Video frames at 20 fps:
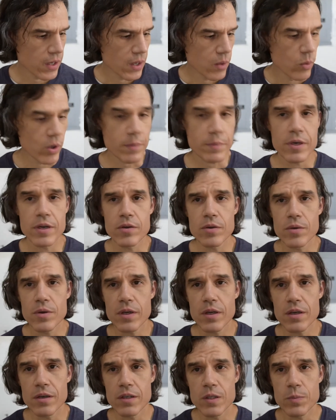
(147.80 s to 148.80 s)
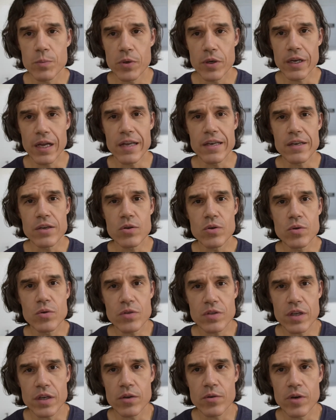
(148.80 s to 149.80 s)
what I'm going to do here is put a new
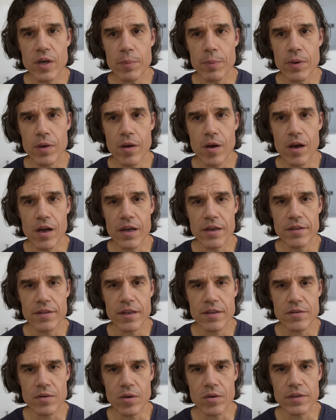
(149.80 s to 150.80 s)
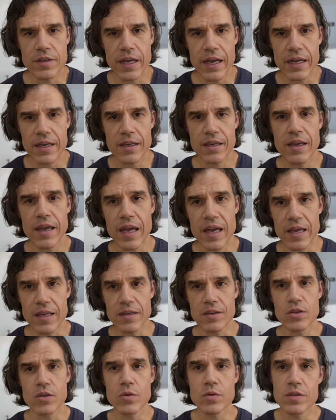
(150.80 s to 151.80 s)
set of grip on this old deck
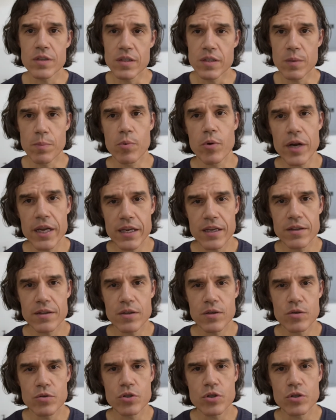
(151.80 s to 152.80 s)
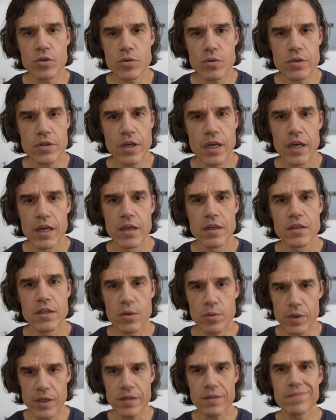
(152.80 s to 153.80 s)
and use it to break in the new shoes,
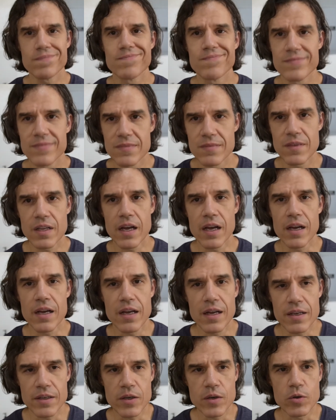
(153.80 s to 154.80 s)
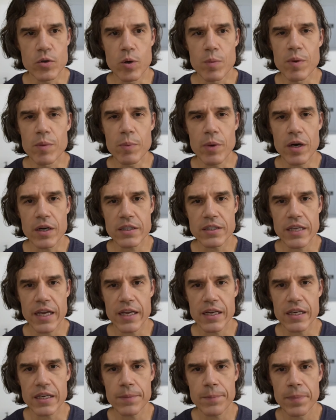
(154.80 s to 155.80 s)
doing normal park
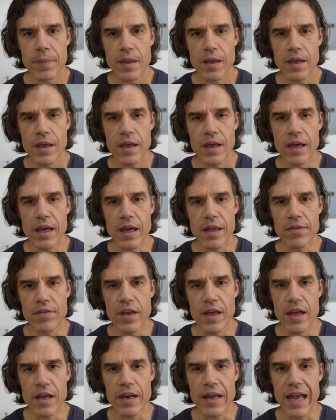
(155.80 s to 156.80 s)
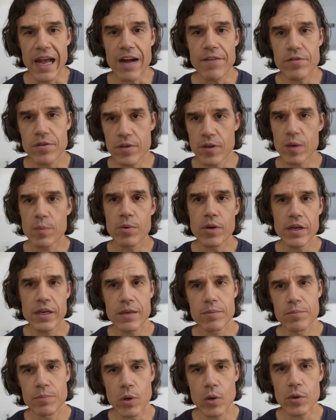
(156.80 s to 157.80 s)
skating. And then after they're
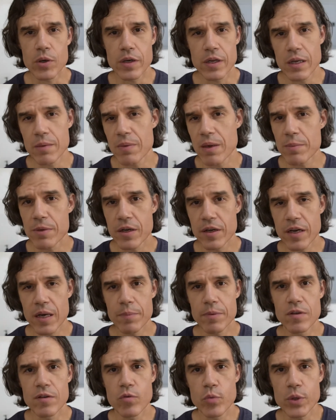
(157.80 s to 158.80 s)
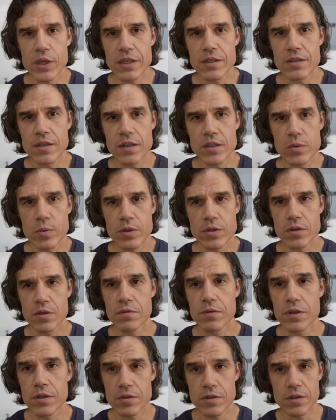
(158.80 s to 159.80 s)
broken in, maybe a couple of weeks, I'll switch
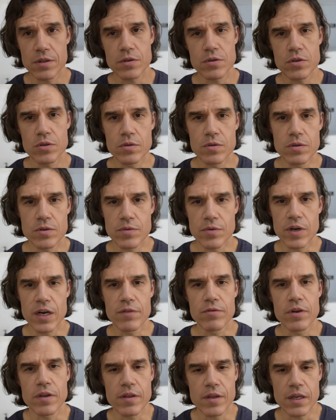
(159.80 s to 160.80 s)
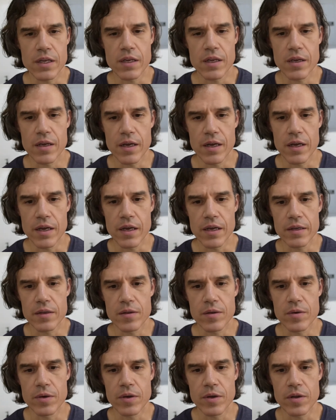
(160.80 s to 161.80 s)
over to using those shoes for everything,
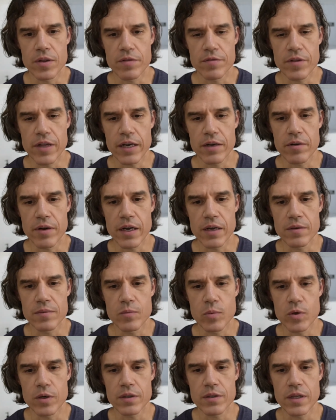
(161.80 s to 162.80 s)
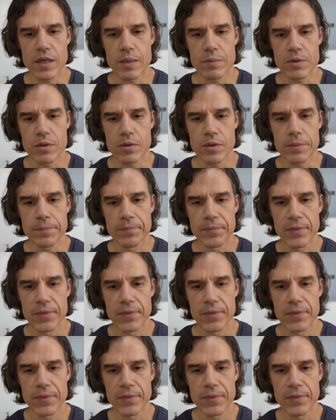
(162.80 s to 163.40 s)
including all the flat ground work that I'm doing.